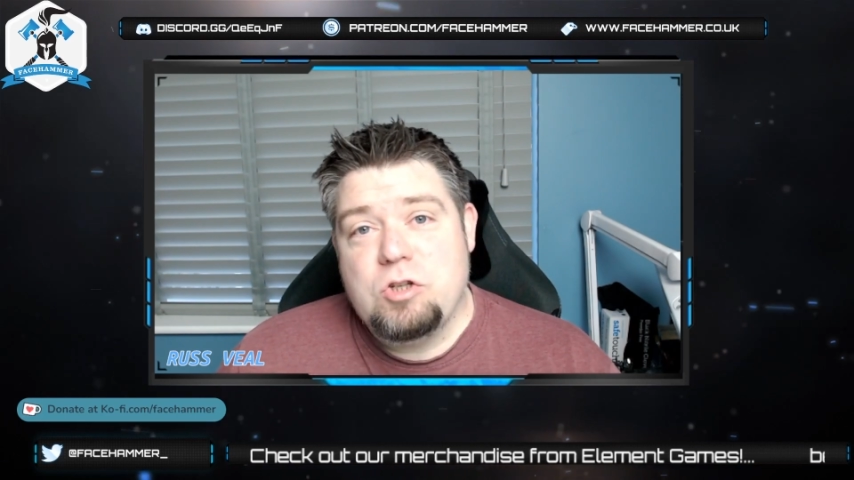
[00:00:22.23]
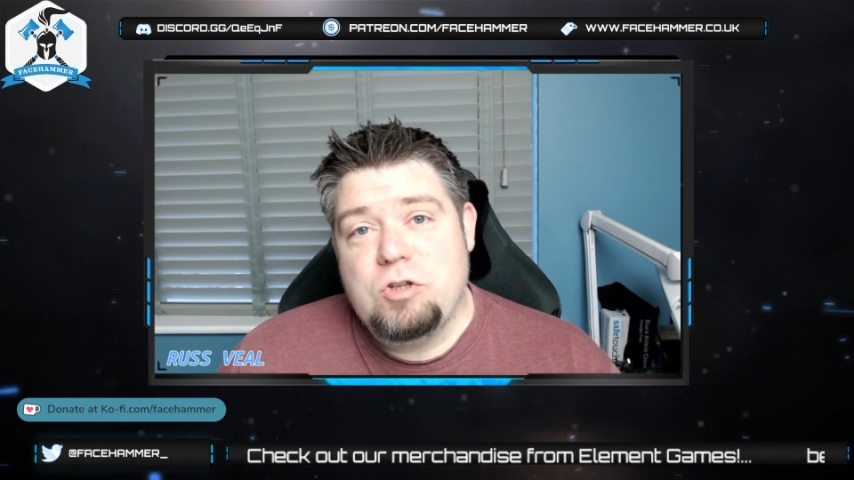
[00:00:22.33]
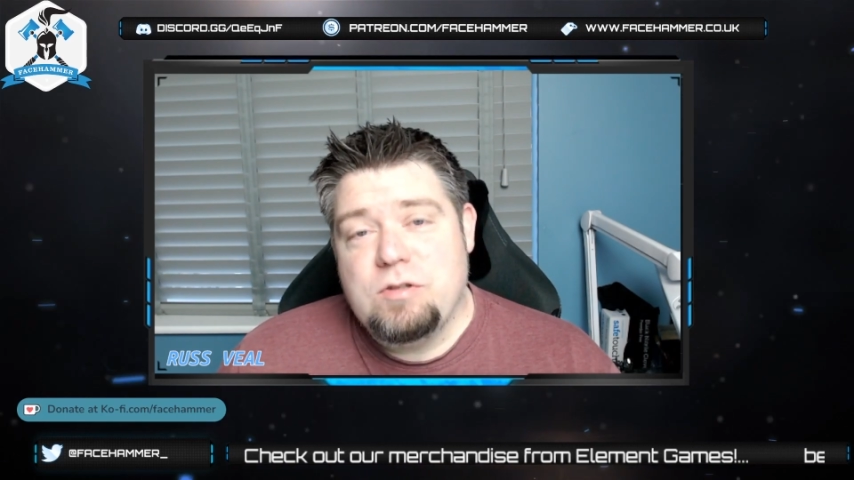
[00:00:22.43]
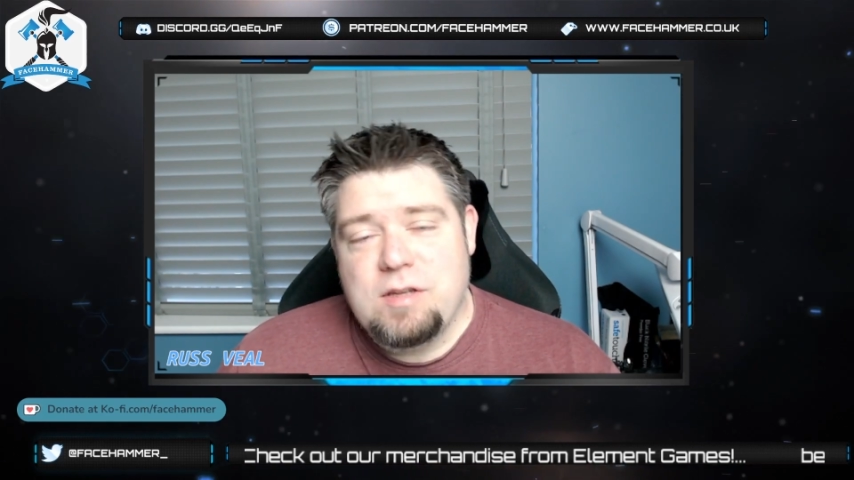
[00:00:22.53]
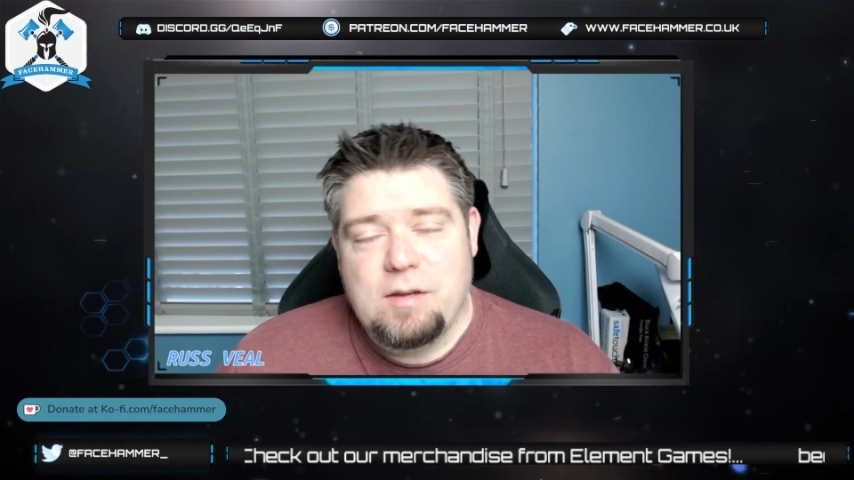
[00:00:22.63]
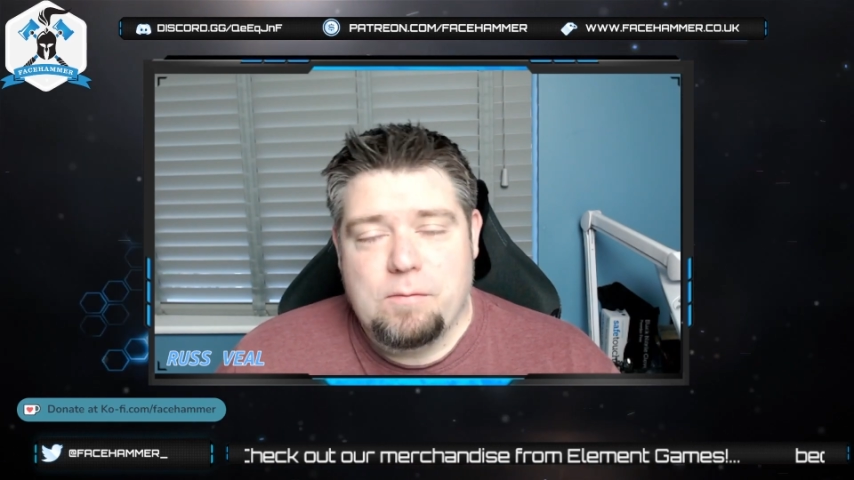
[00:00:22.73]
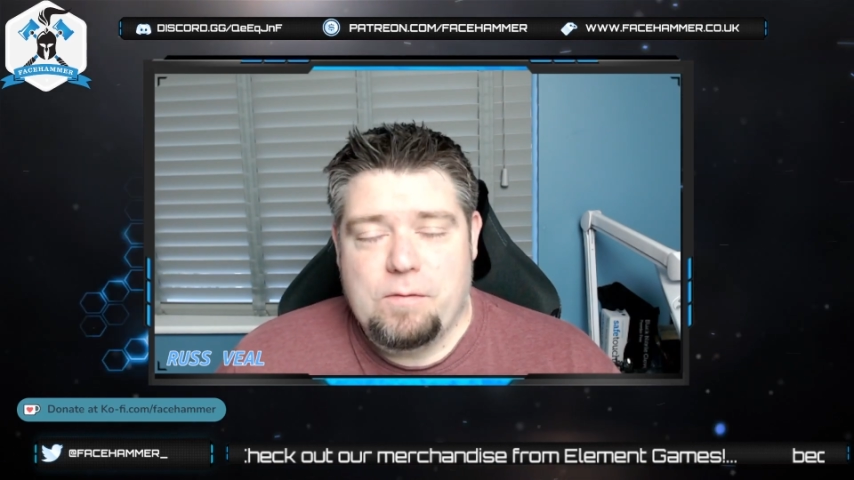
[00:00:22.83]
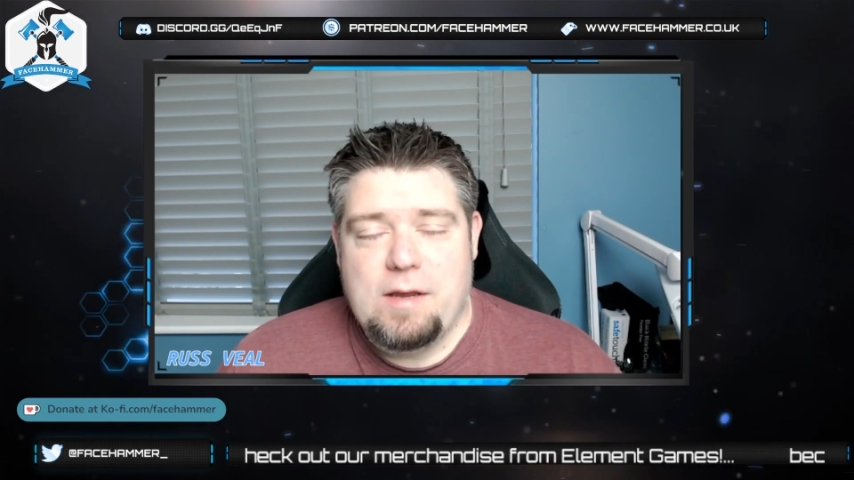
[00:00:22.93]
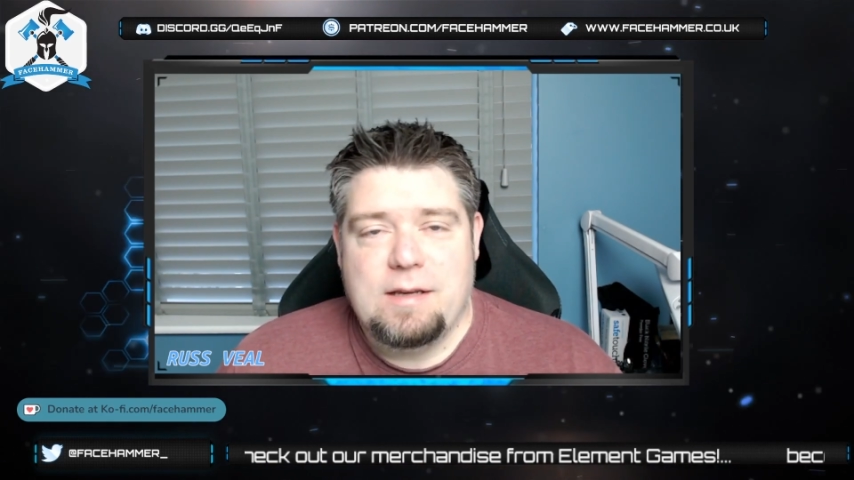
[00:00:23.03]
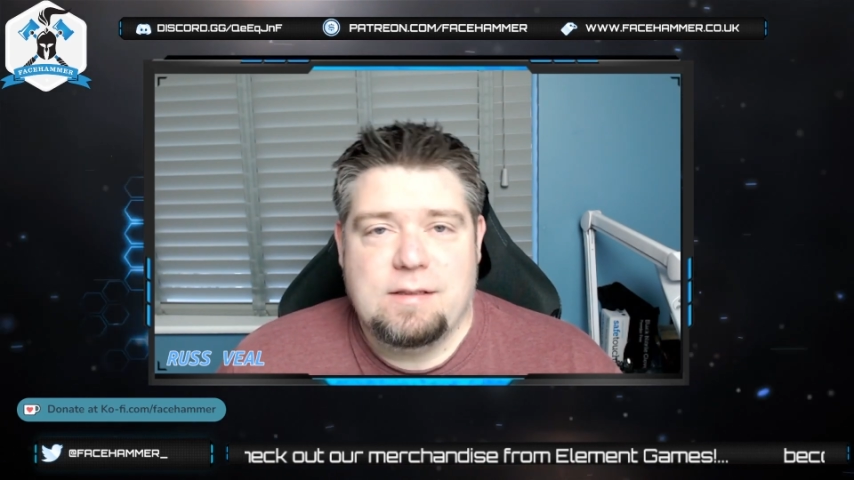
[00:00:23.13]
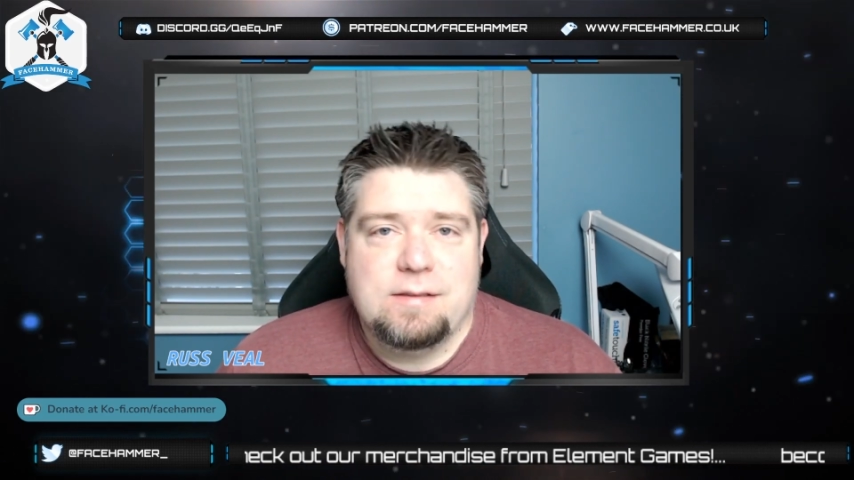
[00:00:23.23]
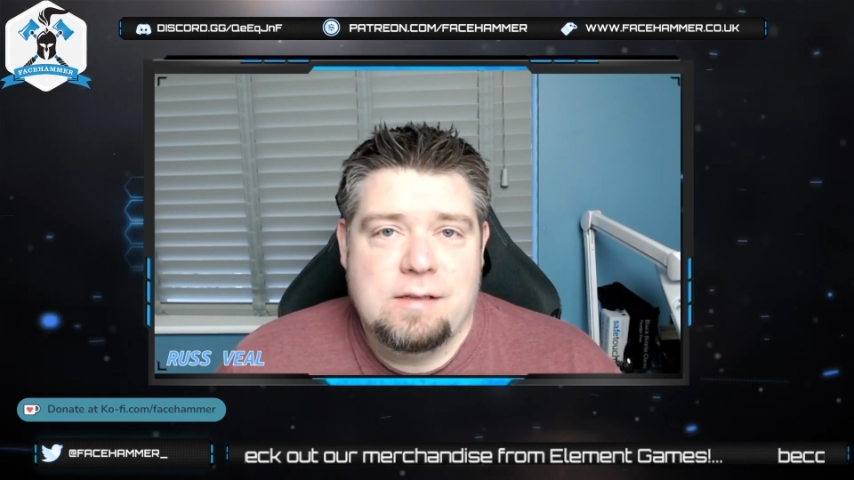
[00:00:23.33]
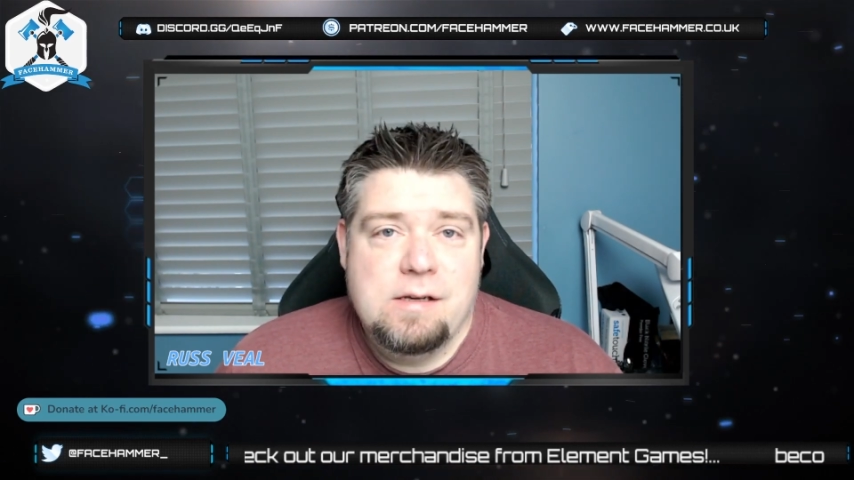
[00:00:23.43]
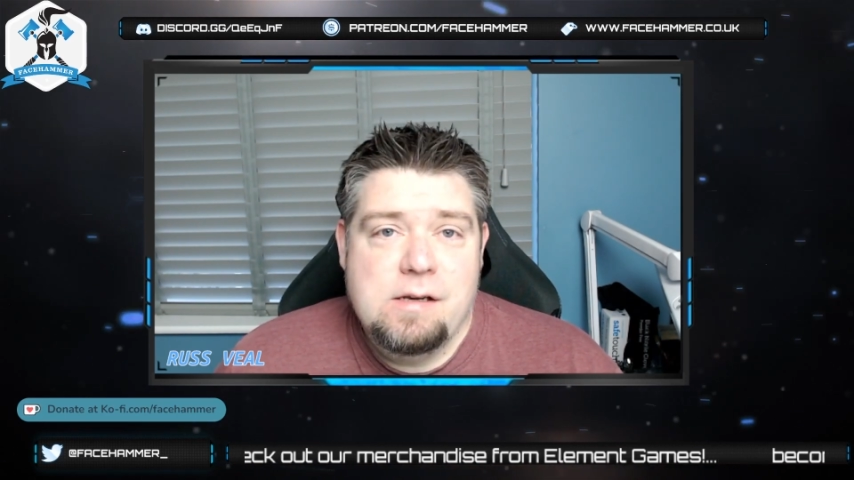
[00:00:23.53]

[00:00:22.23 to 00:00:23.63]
shooting phase.